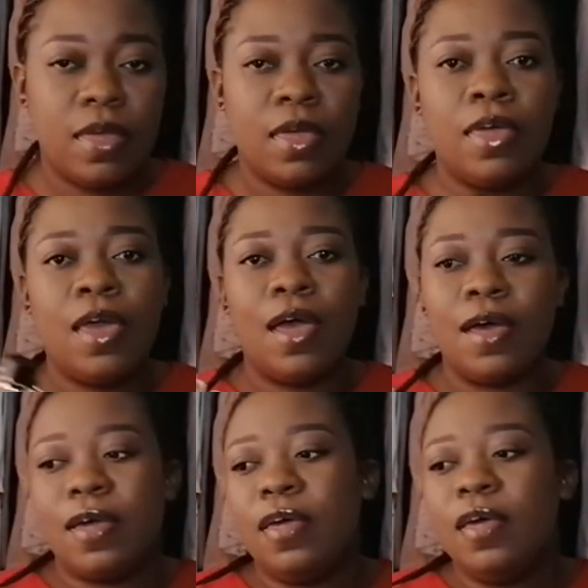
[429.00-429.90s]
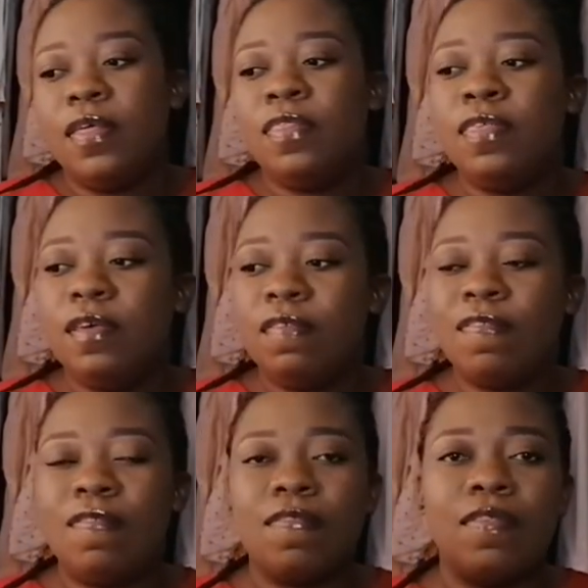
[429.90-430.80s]
Yeah. This
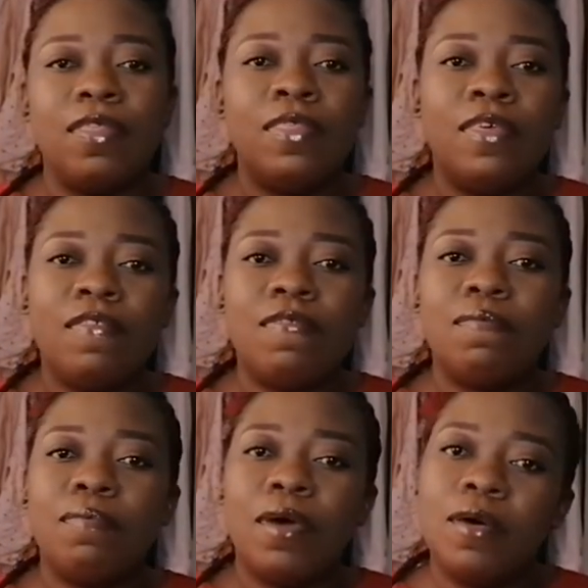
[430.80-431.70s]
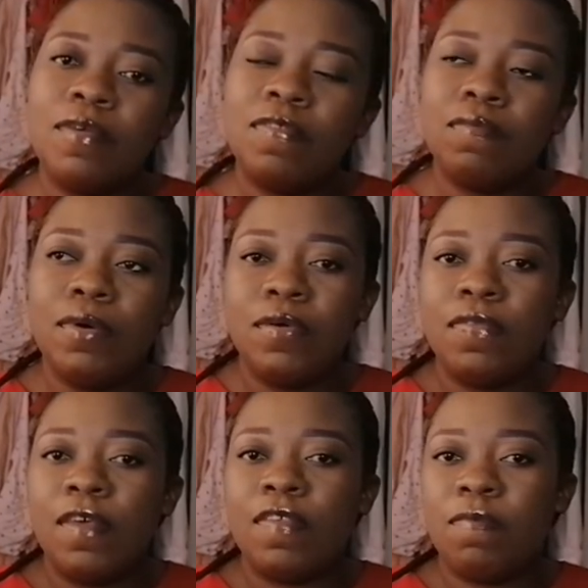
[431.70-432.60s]

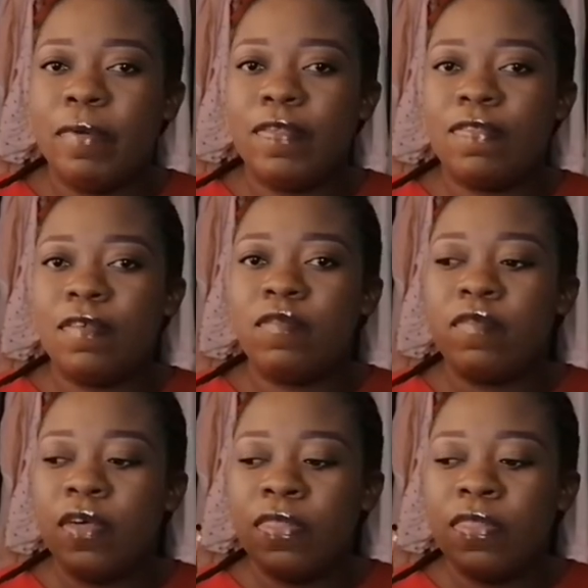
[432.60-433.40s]
smells expensive.